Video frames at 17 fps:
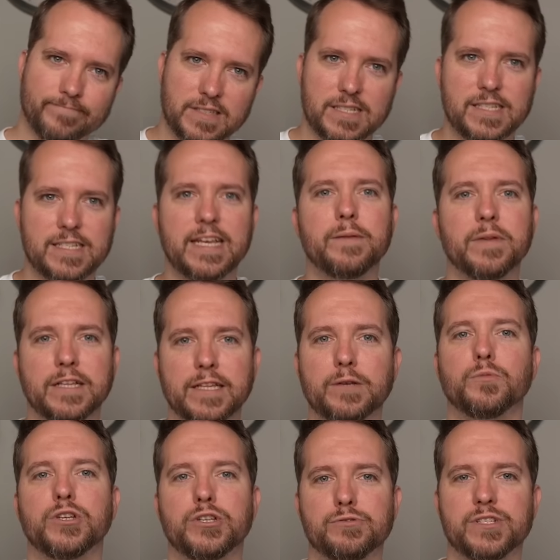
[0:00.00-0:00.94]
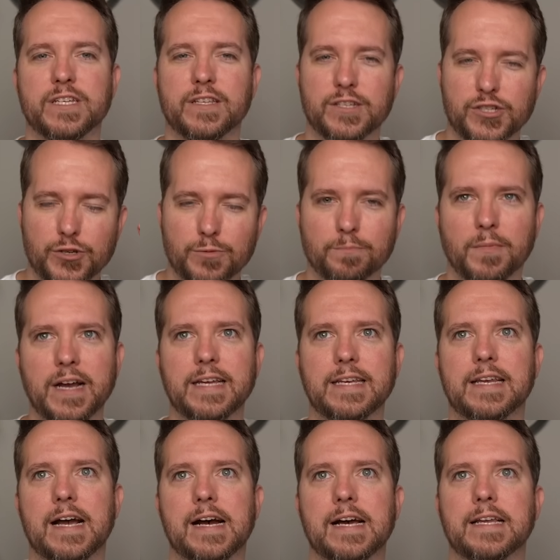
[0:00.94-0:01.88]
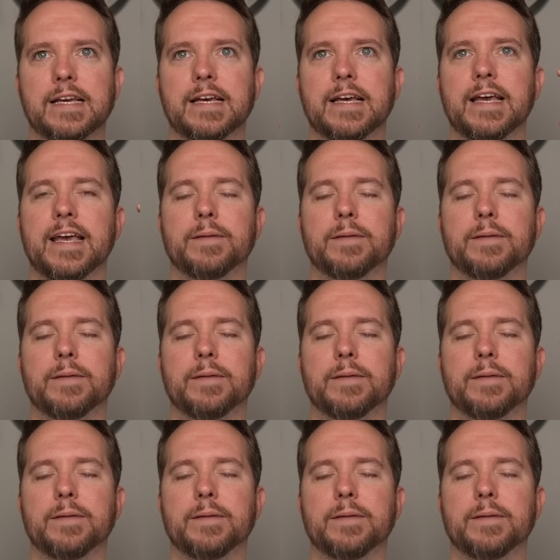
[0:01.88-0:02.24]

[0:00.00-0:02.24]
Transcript: seemingly when you see this, you might not